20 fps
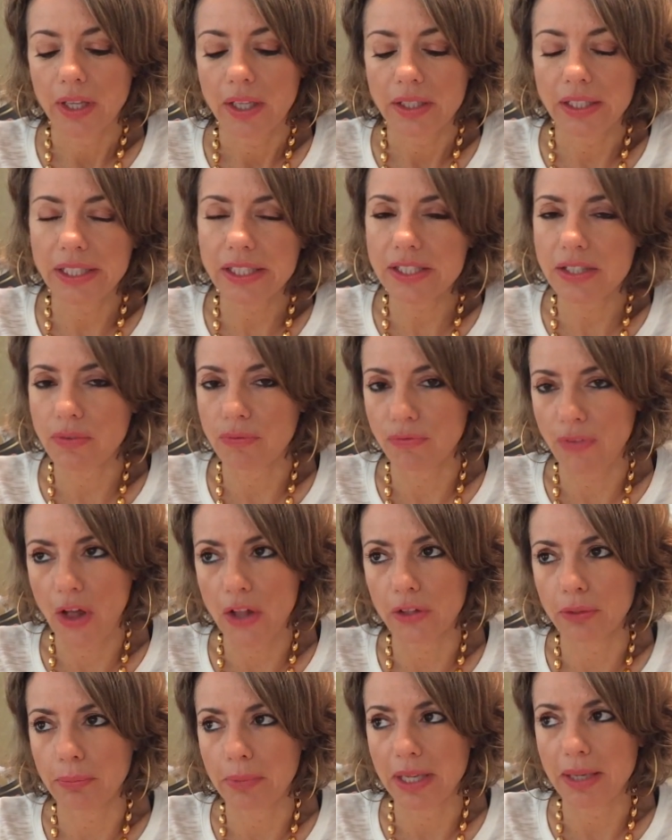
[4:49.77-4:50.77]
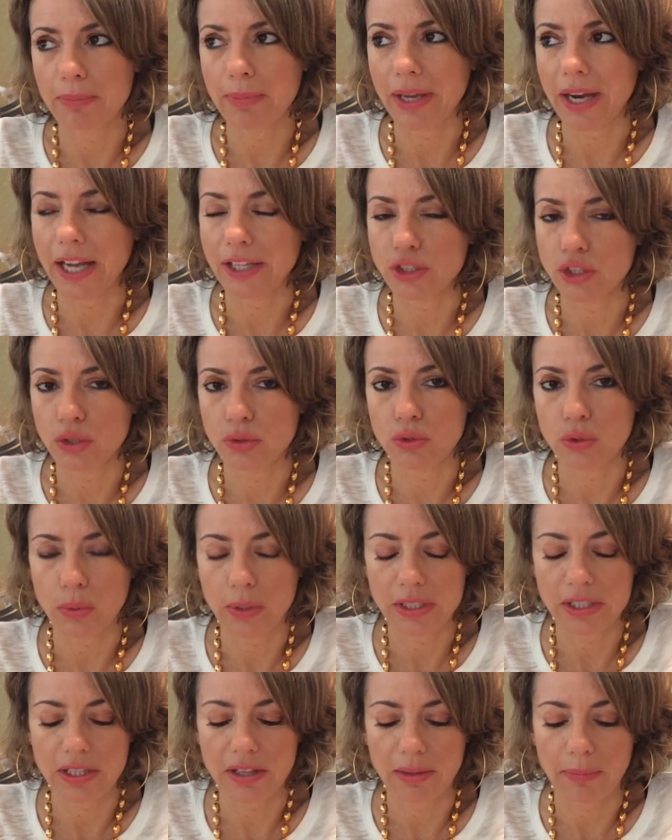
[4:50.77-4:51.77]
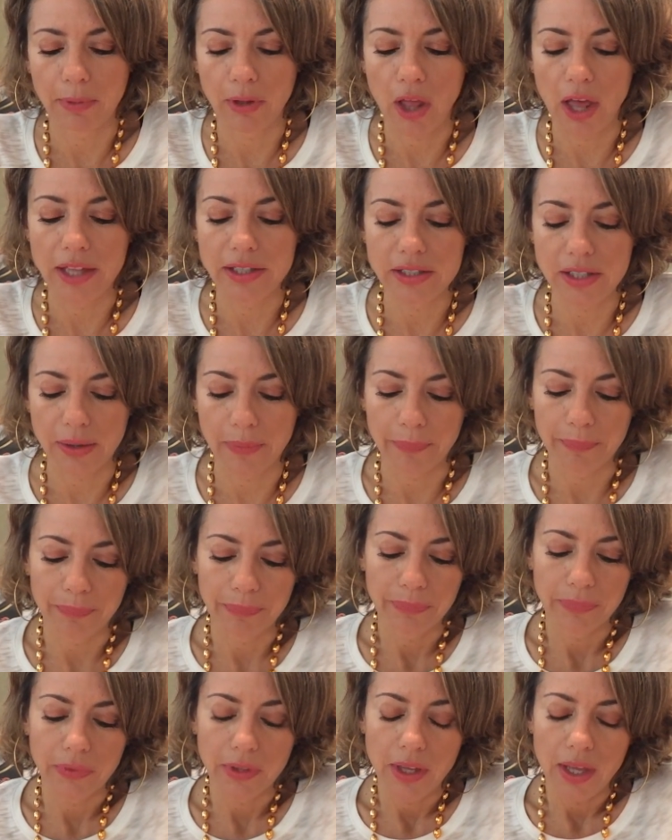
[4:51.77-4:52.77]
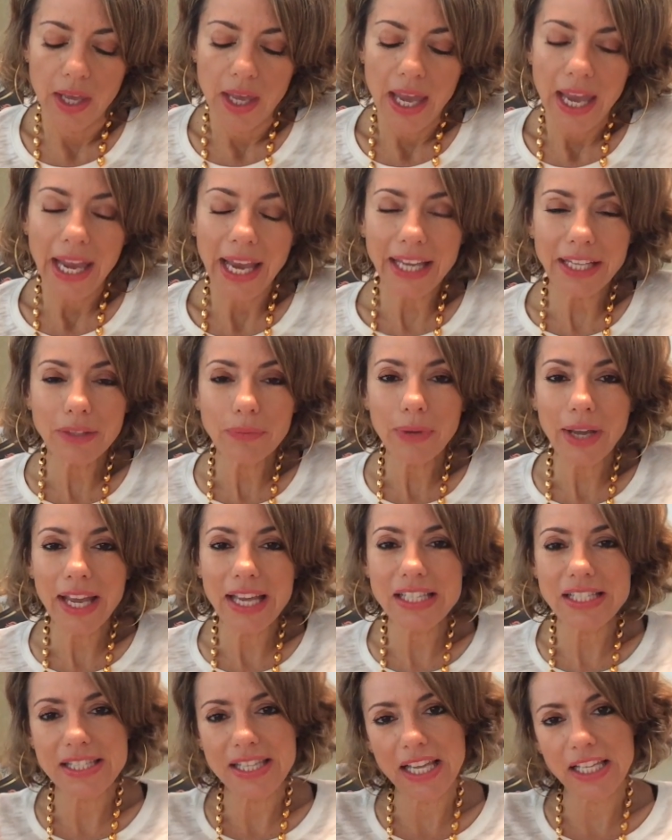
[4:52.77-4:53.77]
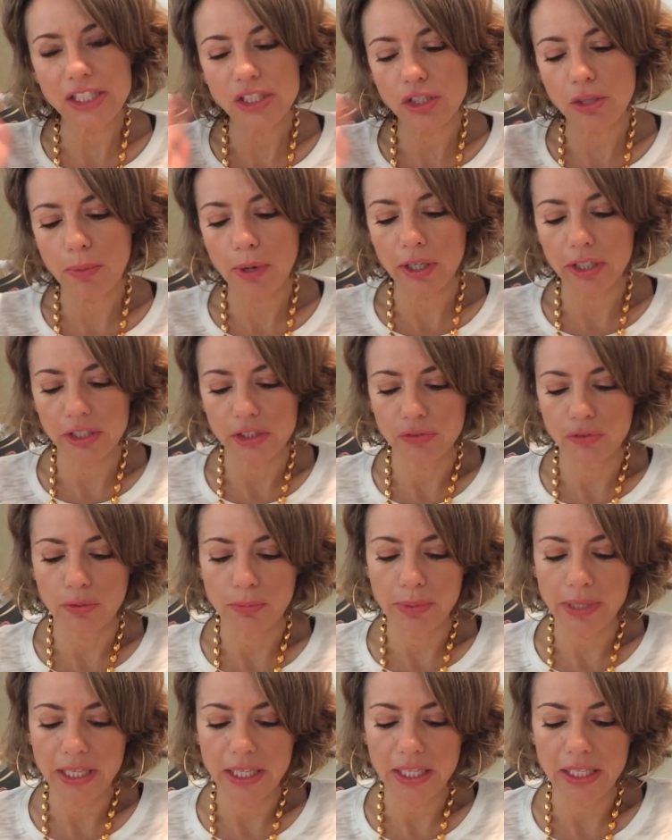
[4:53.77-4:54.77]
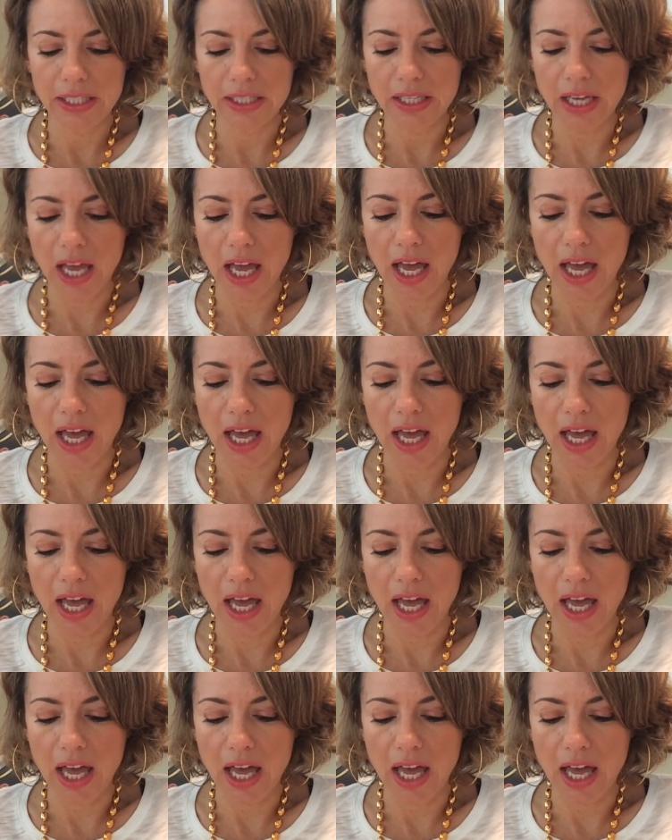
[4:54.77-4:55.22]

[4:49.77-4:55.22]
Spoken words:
He doesn't follow me, but I do tweet to them a lot. So, anyways, thanks to Marcus for being